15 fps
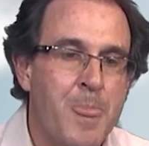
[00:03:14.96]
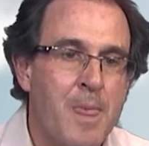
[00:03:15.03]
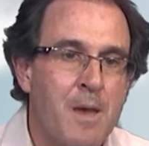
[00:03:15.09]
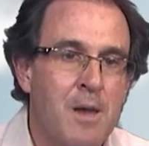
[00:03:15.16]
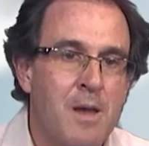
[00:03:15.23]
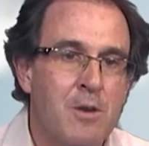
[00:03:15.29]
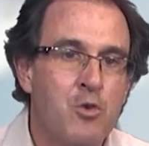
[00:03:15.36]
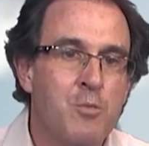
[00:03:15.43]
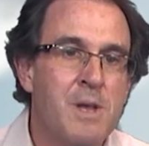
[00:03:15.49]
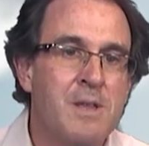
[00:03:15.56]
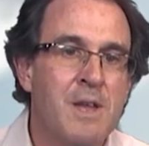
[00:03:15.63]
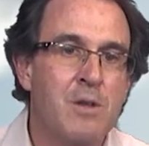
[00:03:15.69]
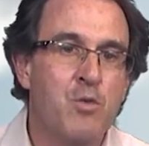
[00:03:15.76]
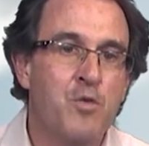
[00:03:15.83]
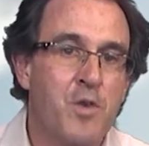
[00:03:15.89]
but still we
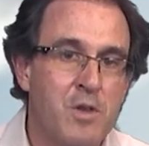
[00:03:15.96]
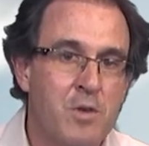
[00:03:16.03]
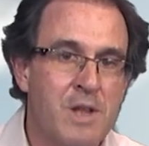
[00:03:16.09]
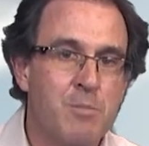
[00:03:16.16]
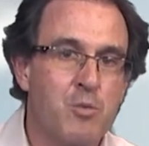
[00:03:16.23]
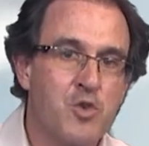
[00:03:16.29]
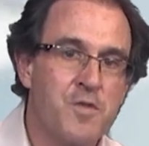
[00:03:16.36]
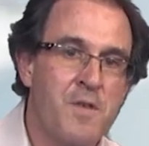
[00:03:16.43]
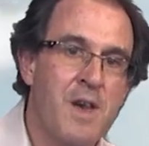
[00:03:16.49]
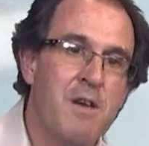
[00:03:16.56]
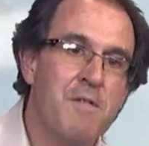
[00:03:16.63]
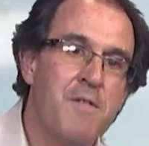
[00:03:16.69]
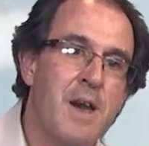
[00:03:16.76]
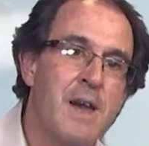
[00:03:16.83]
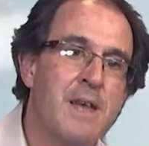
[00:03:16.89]
know what they
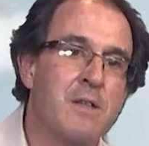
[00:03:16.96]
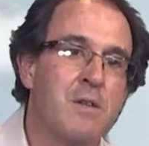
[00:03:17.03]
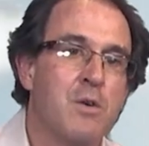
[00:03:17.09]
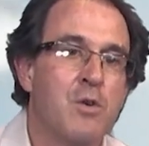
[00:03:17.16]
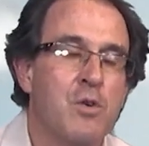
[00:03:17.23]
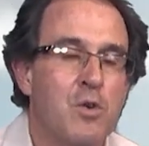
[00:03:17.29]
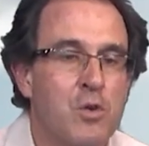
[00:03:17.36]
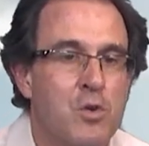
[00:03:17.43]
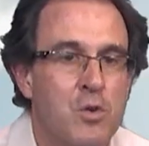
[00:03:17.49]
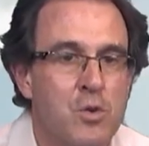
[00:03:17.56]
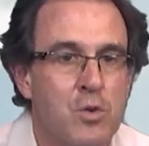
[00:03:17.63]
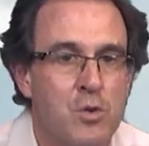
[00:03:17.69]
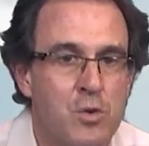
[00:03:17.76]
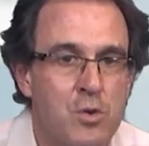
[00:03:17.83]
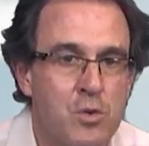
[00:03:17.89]
represent
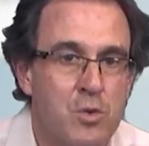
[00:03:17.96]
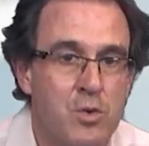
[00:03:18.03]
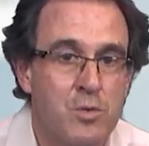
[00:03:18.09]
every year.